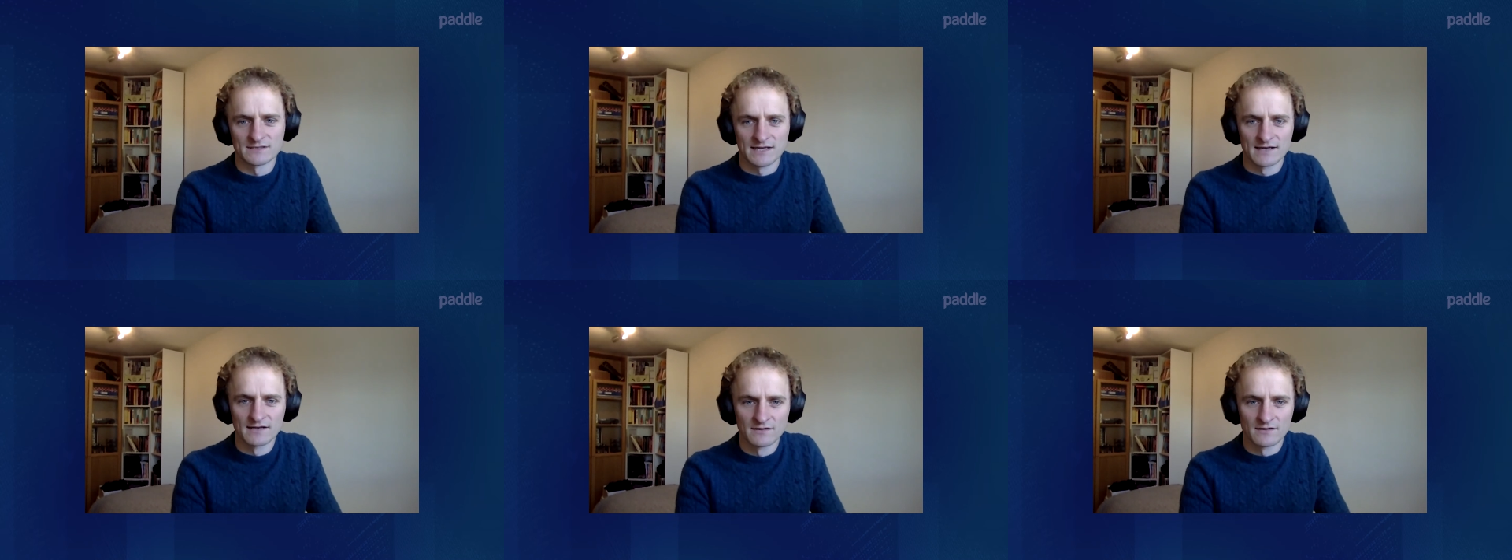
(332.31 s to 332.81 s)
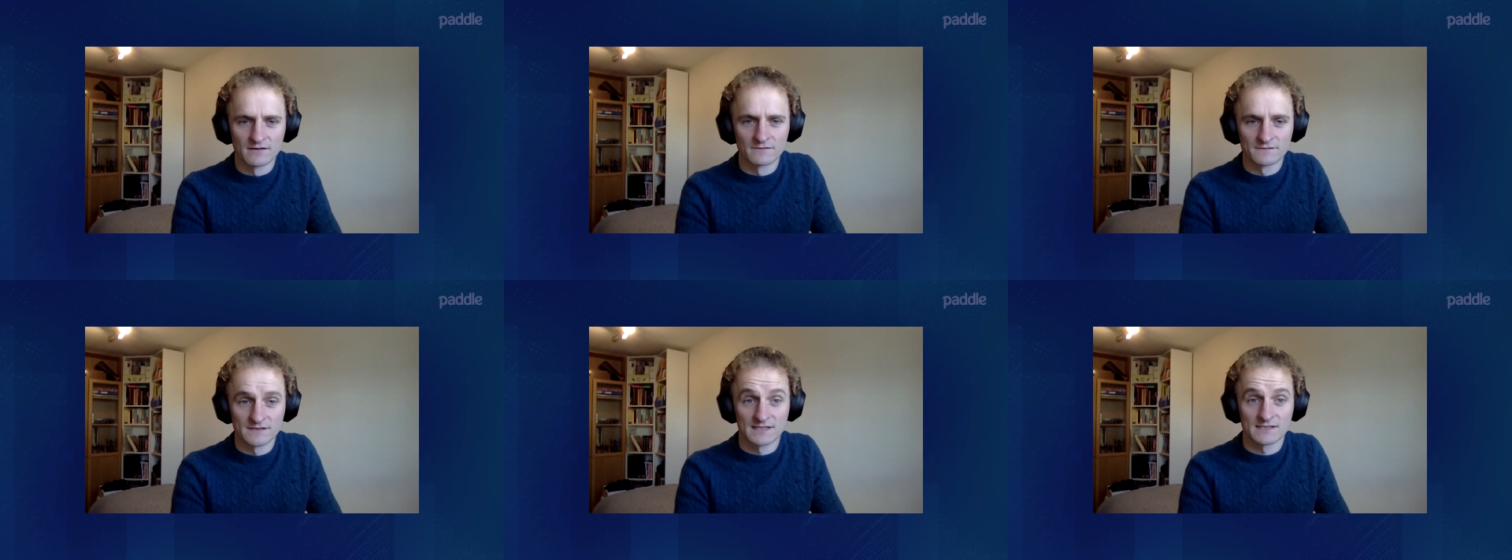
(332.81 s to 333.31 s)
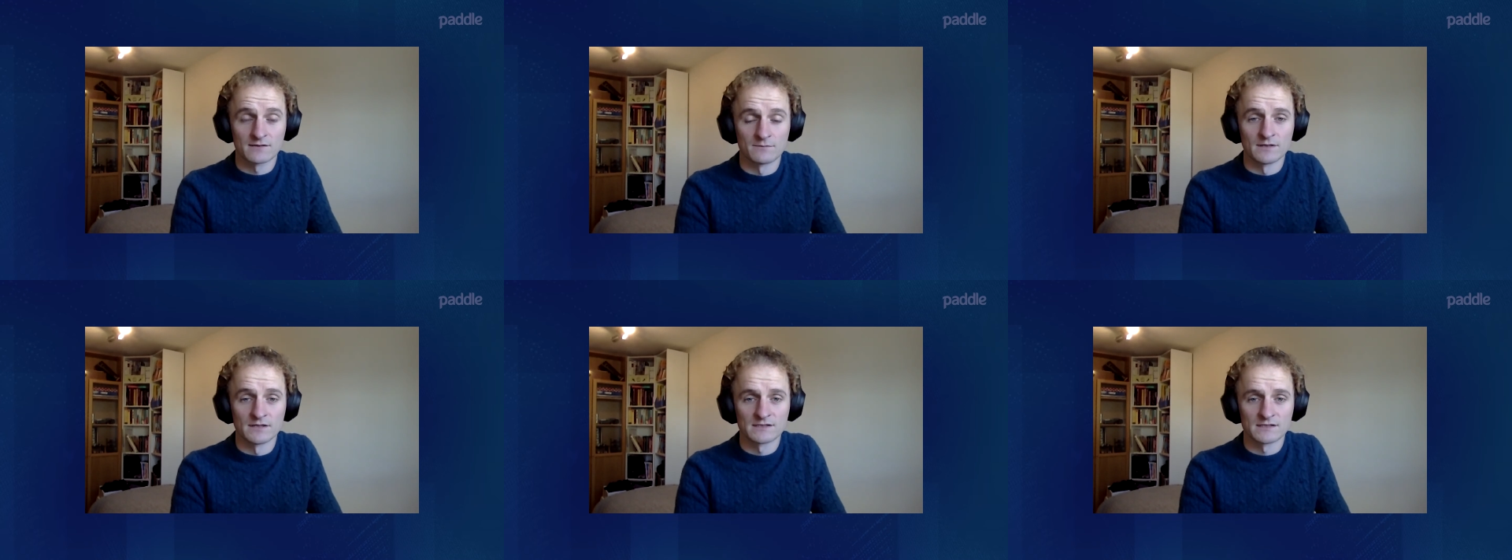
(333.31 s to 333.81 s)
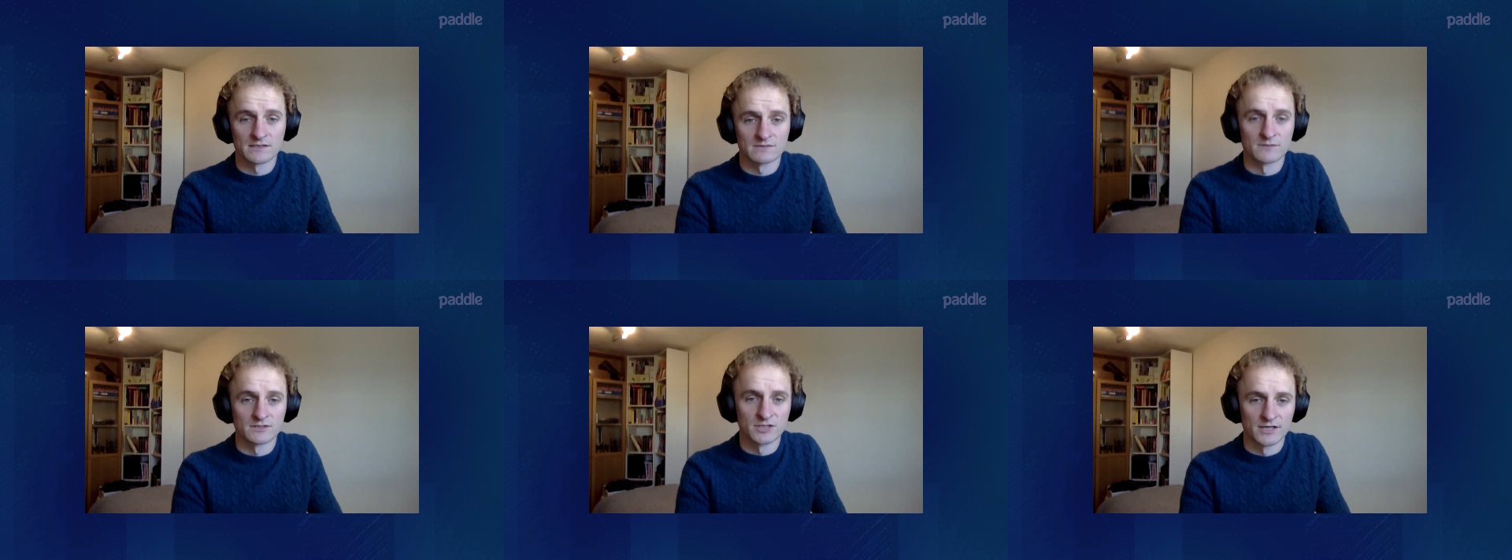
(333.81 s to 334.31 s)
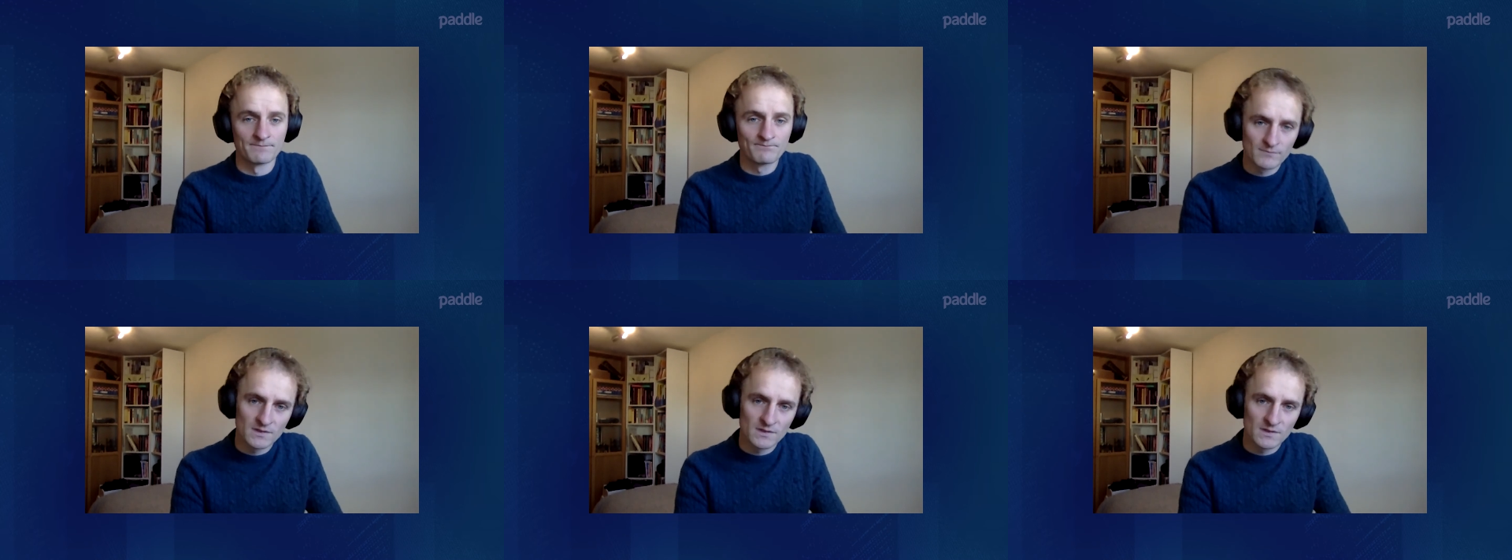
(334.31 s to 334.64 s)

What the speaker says: 80% of SaaS companies' customer churn.